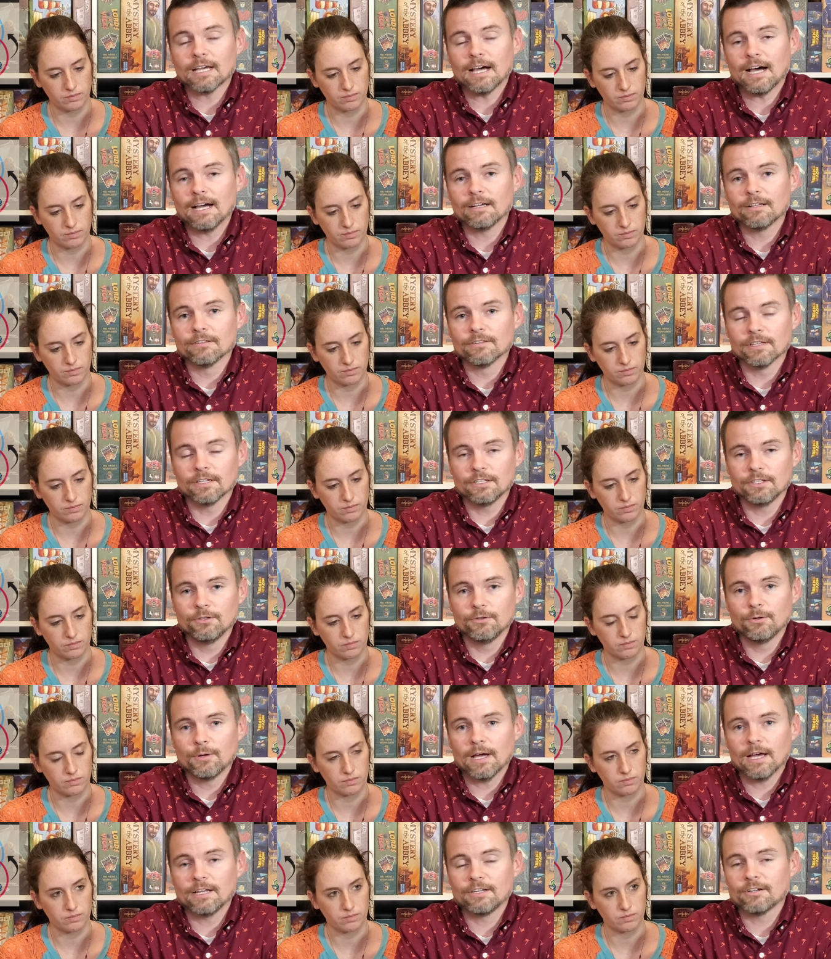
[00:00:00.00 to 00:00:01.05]
Speaker 1: tile that you
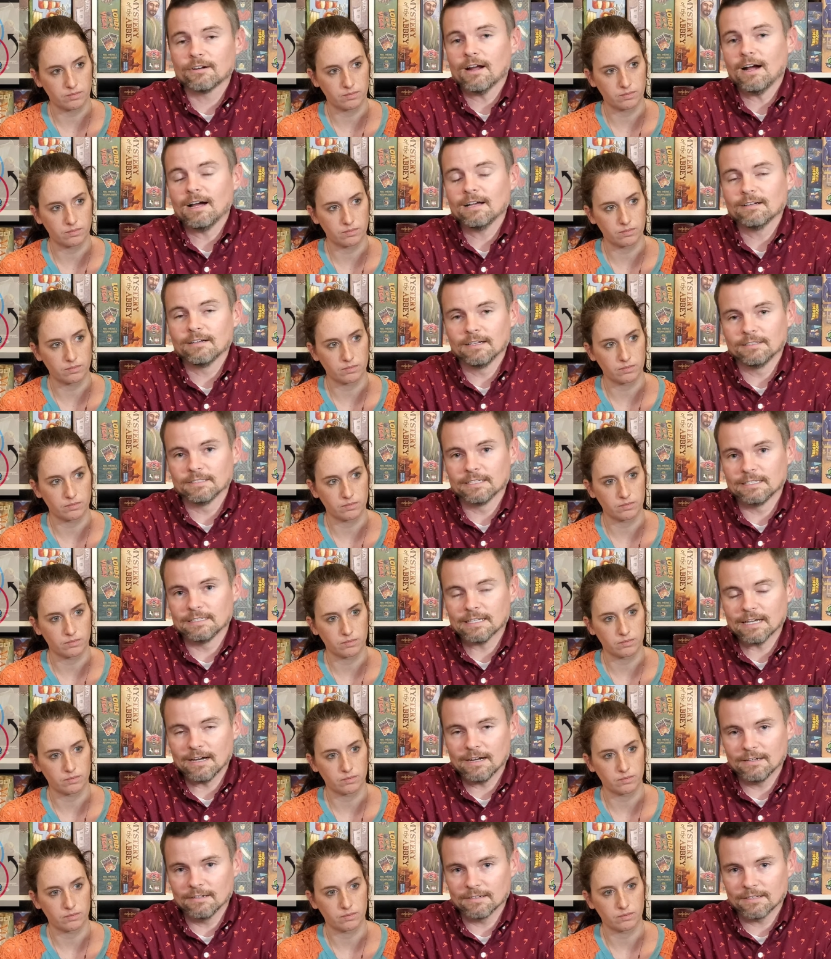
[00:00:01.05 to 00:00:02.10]
had your eye on the
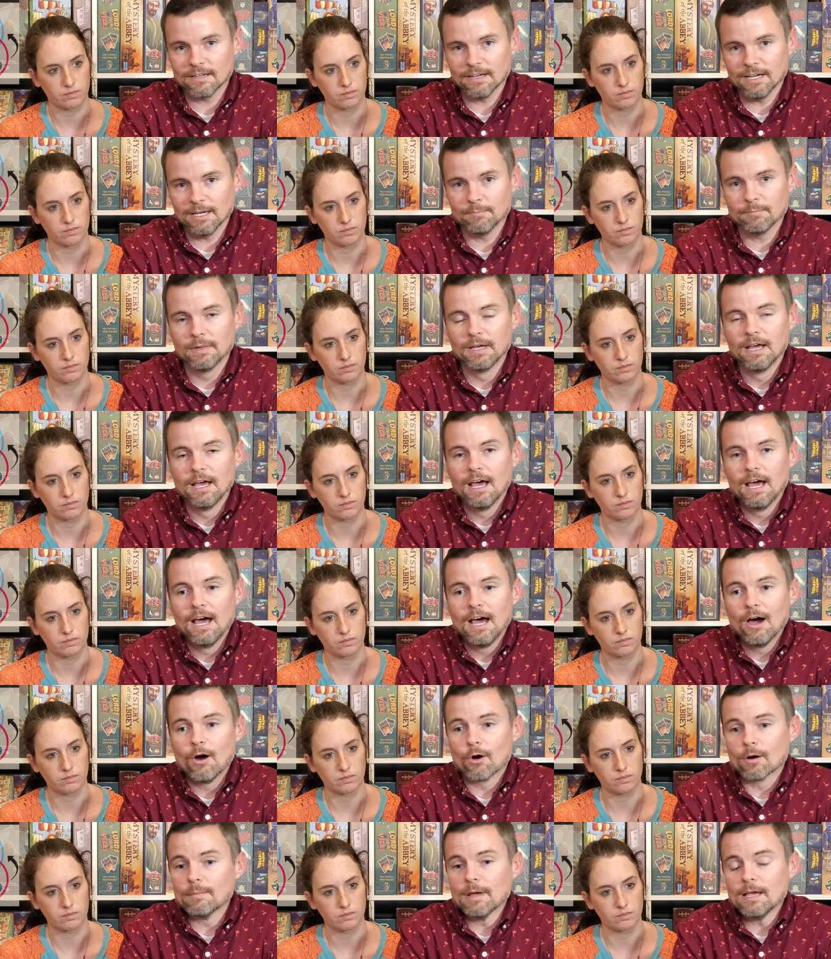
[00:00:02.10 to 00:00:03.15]
entire time.
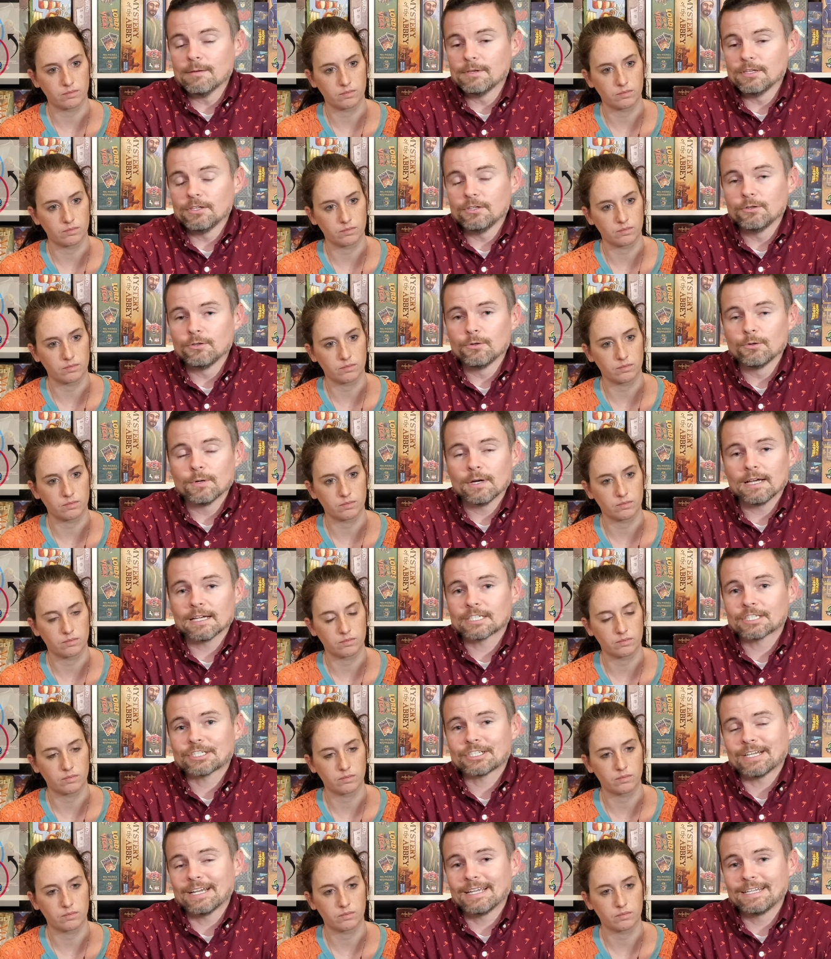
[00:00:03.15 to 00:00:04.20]
Or maybe you
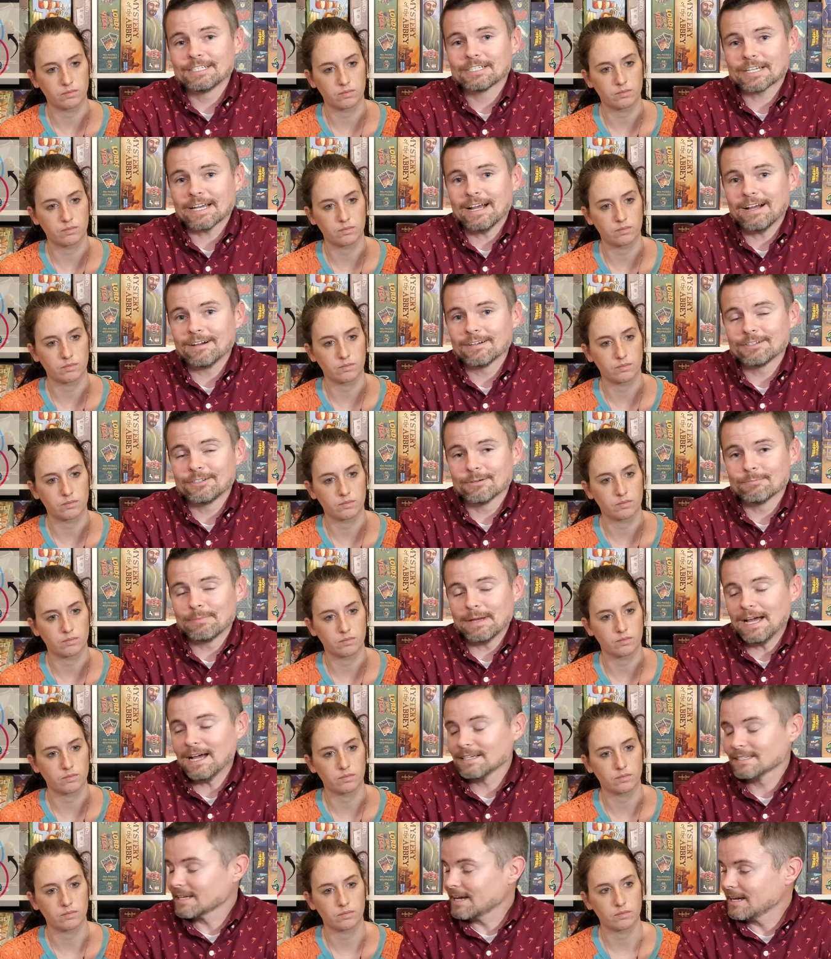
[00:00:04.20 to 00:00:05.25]
exchange out your
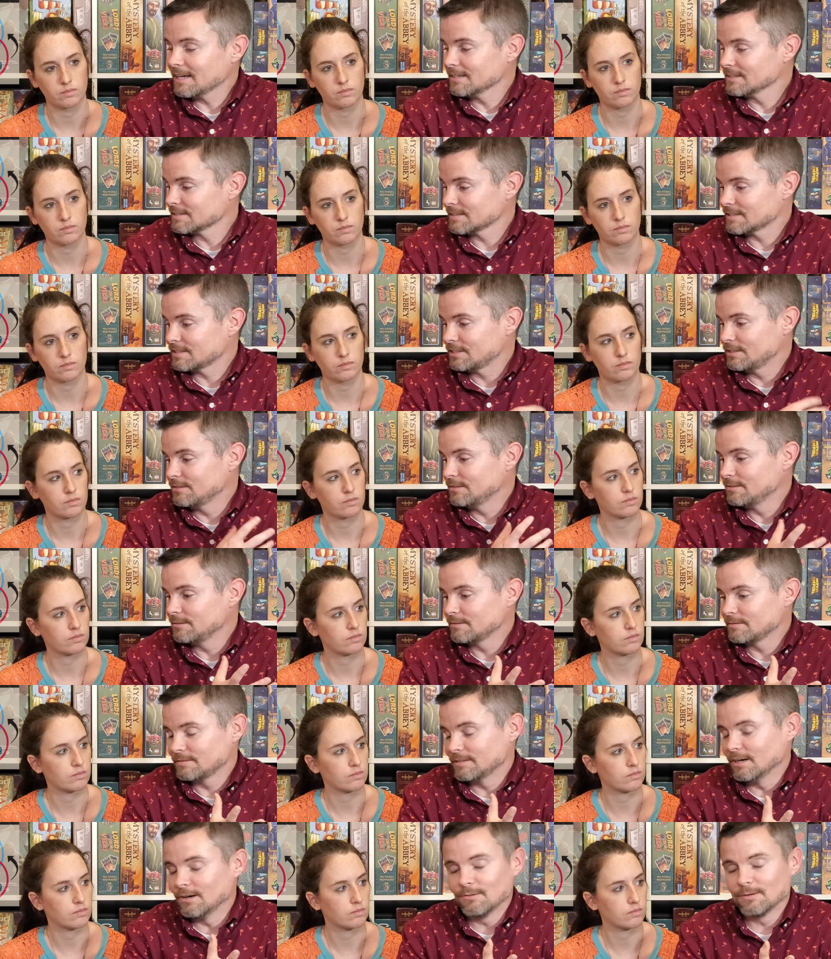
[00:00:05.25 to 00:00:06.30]
bad tiles that you
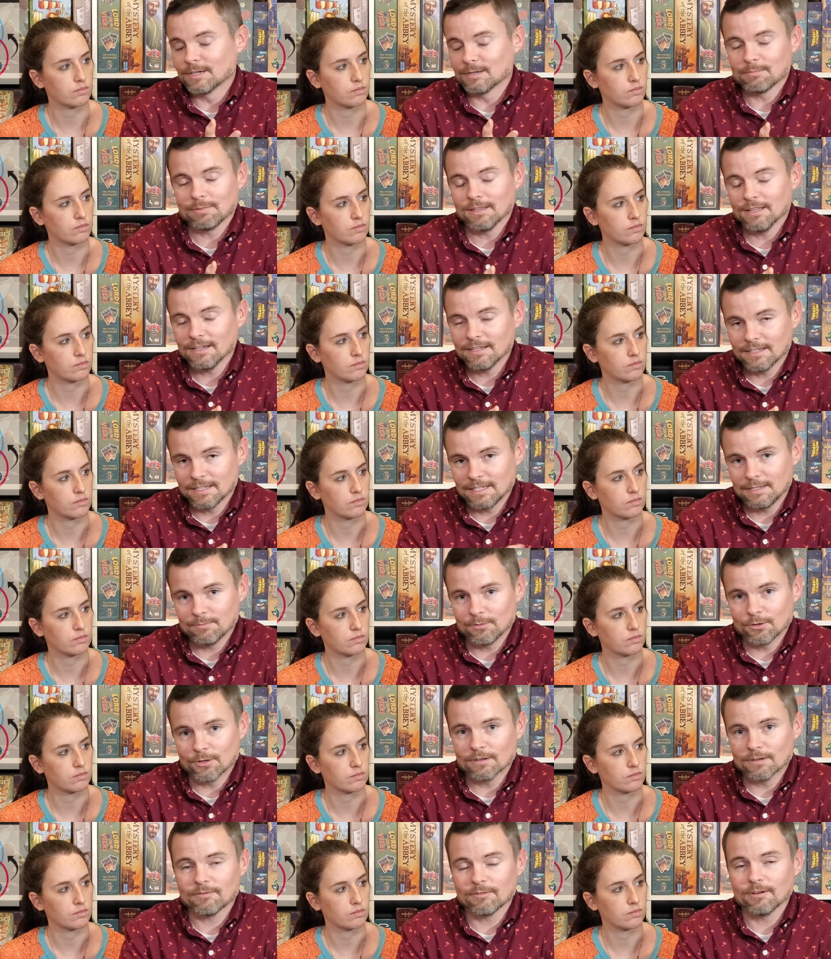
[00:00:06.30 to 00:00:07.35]
don't want to play
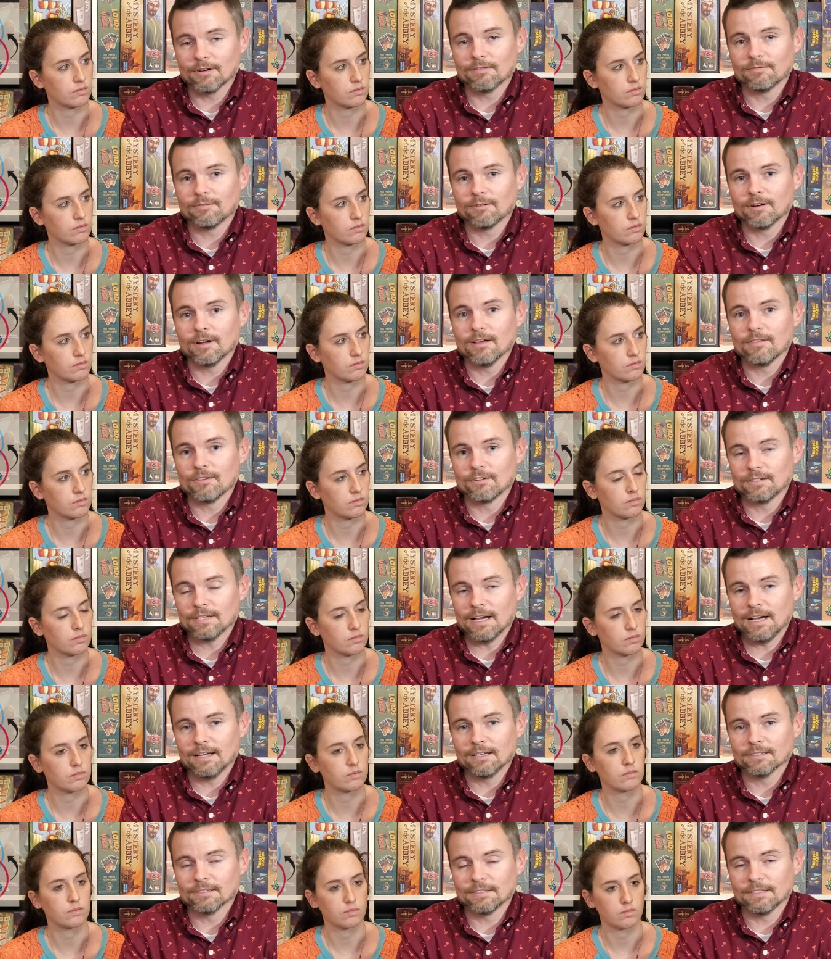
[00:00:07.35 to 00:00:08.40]
anymore for, for other
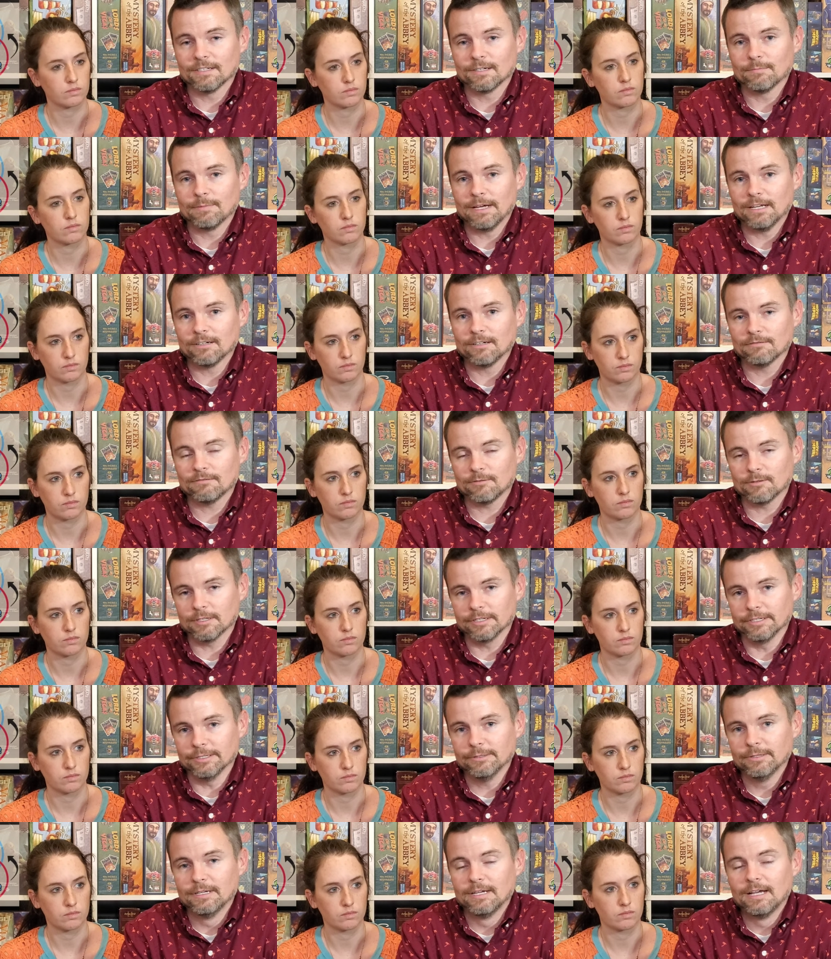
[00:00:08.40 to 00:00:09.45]
tiles that are better for
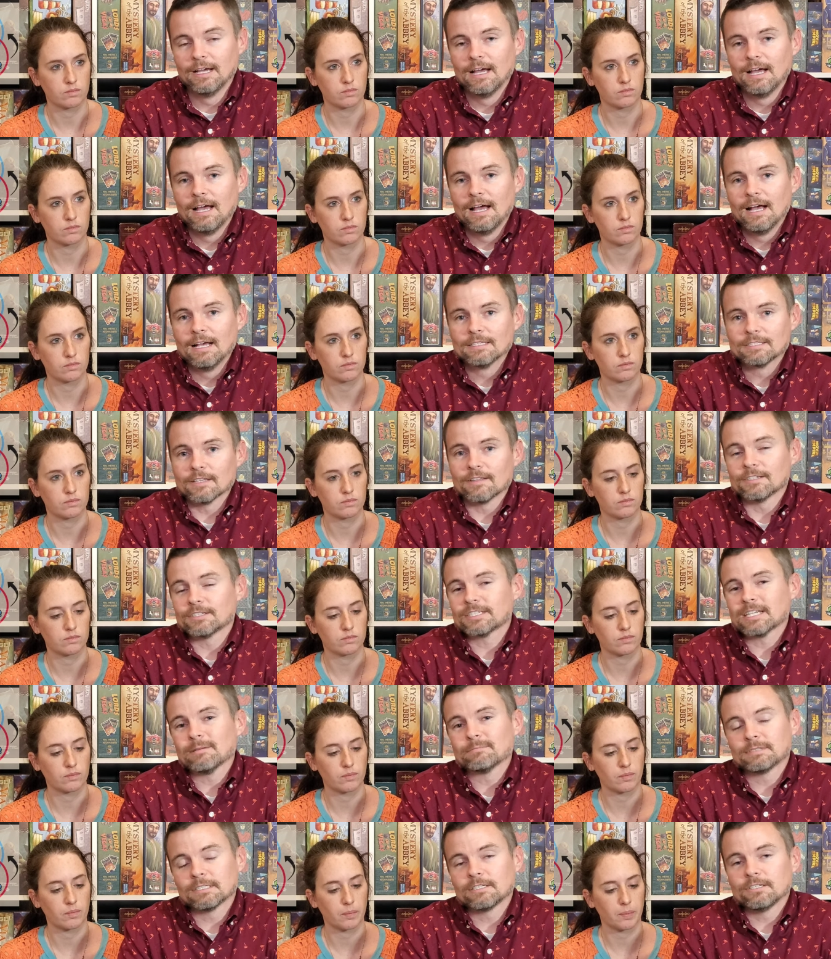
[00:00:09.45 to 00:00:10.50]
you. So there's
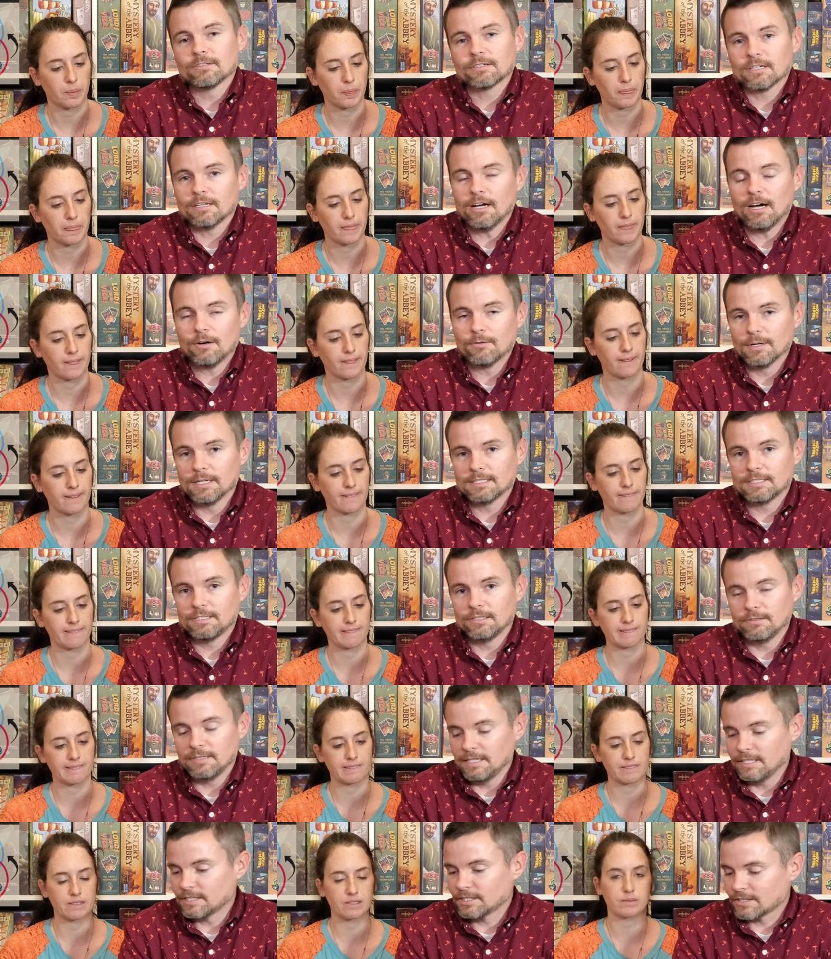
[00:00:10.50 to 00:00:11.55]
something you can always do
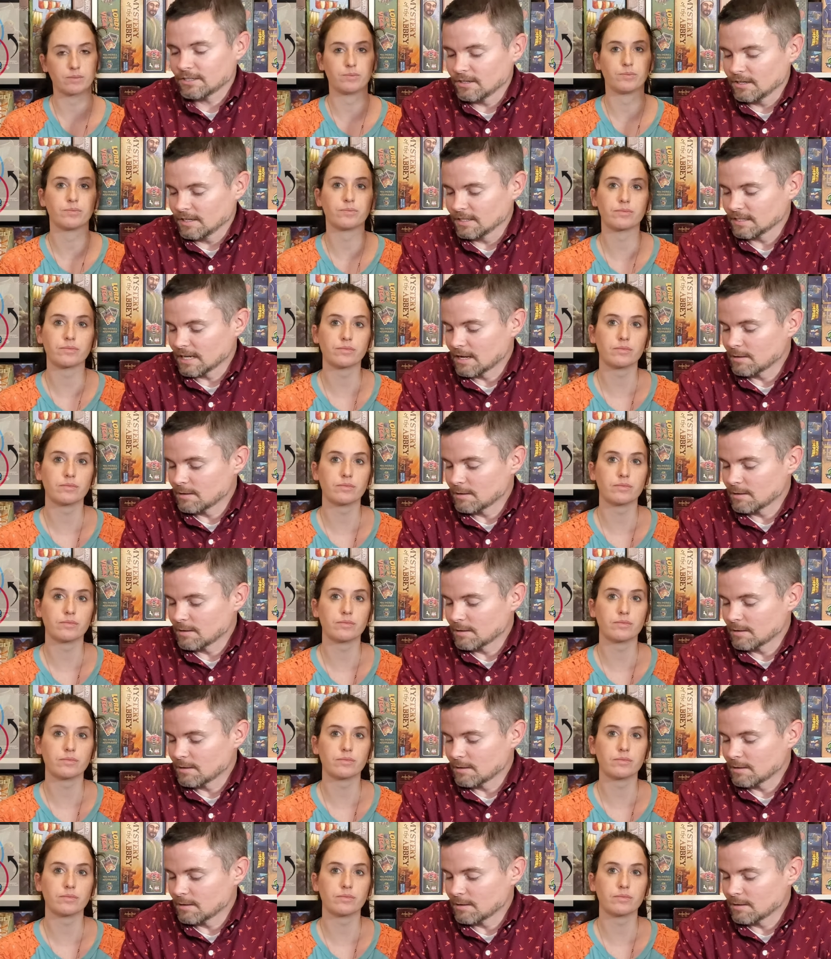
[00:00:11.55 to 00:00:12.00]
each turn, and